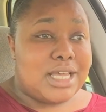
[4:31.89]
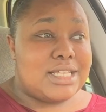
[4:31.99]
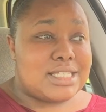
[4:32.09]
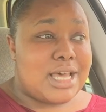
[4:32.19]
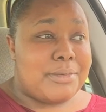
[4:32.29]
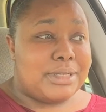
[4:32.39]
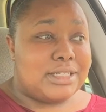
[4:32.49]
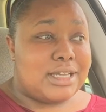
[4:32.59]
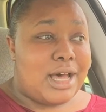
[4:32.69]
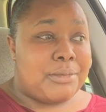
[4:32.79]
It's
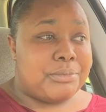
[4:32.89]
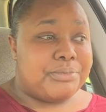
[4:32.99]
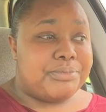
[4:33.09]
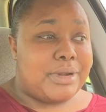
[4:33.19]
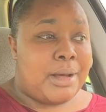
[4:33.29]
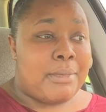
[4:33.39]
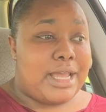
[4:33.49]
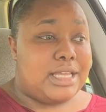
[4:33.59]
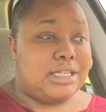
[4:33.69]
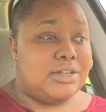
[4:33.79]
coming. I
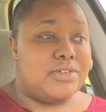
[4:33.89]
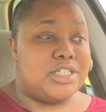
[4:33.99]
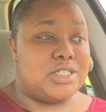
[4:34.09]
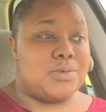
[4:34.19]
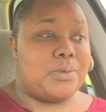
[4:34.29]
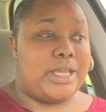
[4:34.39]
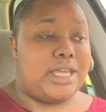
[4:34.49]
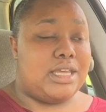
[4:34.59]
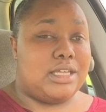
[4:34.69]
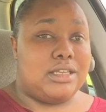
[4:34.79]
might even just
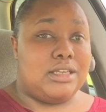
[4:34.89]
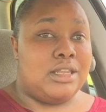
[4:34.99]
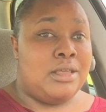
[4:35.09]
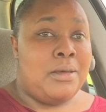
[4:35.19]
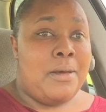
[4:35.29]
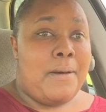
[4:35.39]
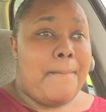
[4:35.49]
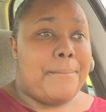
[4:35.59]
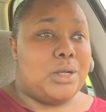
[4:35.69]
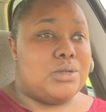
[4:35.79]
wait and
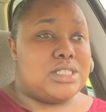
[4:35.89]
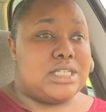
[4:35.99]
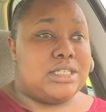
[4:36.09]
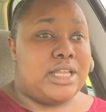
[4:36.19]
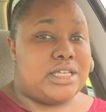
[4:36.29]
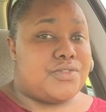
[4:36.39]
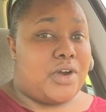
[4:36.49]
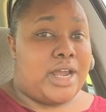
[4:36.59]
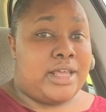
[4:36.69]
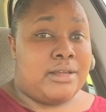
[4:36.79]
post it next
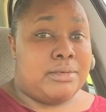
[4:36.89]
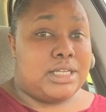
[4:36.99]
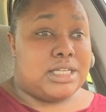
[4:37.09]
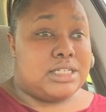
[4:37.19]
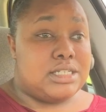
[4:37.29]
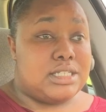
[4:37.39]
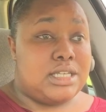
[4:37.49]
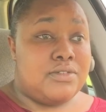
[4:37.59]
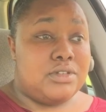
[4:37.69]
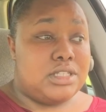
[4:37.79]
Friday, because
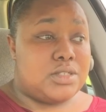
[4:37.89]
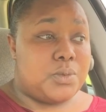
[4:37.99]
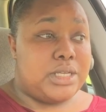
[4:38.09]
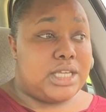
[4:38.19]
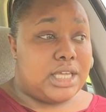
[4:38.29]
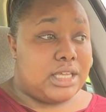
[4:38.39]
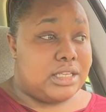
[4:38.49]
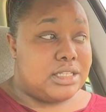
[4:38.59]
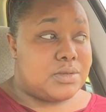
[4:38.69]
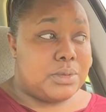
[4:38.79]
even this
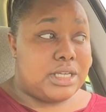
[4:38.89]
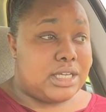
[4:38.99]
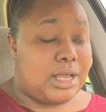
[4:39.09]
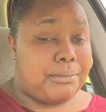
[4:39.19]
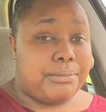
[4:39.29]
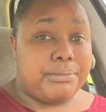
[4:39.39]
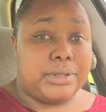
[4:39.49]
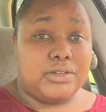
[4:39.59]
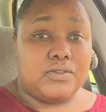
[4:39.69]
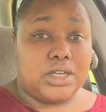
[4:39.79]
weekend I'm gonna
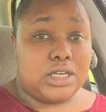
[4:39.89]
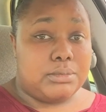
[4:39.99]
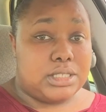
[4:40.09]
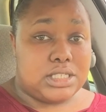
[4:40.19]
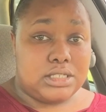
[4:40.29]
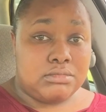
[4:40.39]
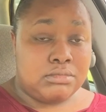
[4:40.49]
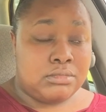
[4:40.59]
be very busy.